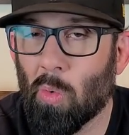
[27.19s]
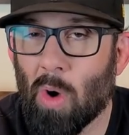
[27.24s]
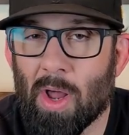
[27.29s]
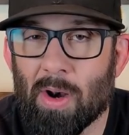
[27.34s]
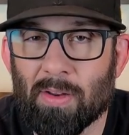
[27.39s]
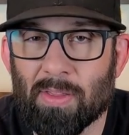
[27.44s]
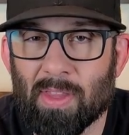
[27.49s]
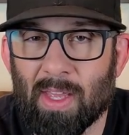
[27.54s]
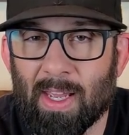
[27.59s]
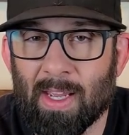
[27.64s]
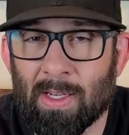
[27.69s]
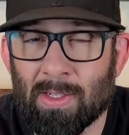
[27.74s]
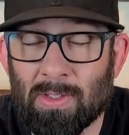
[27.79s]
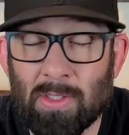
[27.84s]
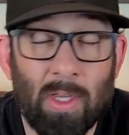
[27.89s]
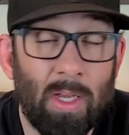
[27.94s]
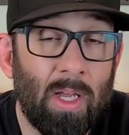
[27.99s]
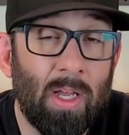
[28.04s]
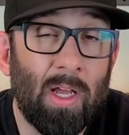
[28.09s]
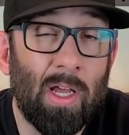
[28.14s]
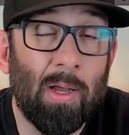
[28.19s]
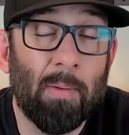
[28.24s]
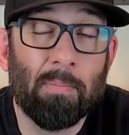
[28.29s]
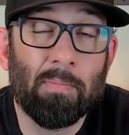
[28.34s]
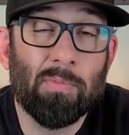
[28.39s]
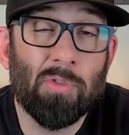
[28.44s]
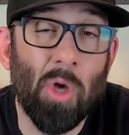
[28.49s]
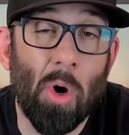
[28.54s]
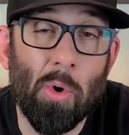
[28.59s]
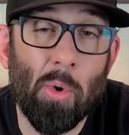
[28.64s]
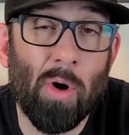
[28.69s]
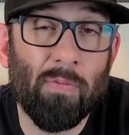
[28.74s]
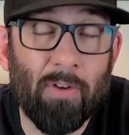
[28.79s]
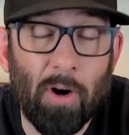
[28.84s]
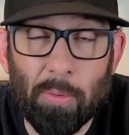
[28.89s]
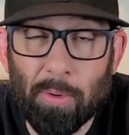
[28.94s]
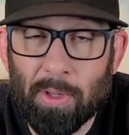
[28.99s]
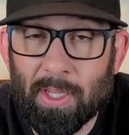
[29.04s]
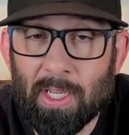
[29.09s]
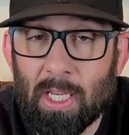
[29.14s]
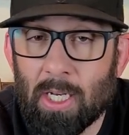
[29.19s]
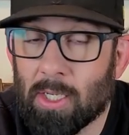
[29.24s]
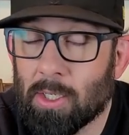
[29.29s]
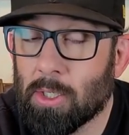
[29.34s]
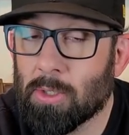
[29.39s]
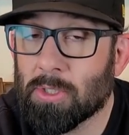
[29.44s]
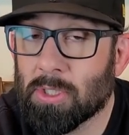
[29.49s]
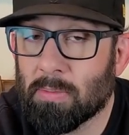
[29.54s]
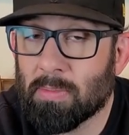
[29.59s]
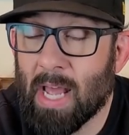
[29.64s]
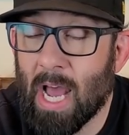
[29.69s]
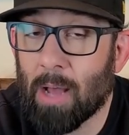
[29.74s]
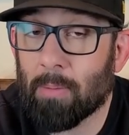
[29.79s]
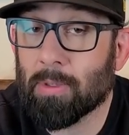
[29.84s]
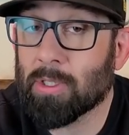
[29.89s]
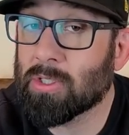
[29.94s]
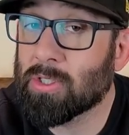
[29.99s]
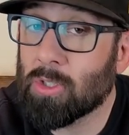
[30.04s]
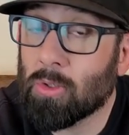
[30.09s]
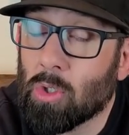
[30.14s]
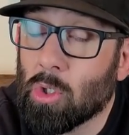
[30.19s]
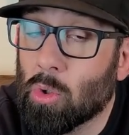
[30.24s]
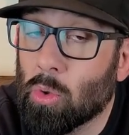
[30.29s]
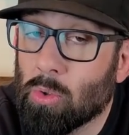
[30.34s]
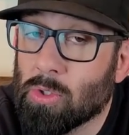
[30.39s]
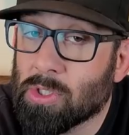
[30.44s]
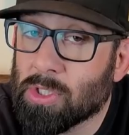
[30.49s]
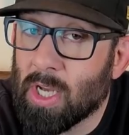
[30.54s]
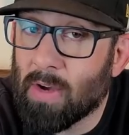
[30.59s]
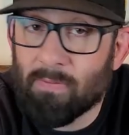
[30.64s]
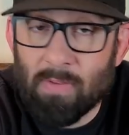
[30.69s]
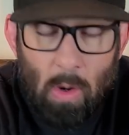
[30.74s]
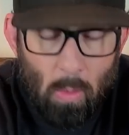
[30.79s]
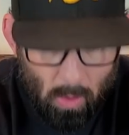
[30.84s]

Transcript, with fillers: water things. Don't know if I really get to use them now, but still cool stuff and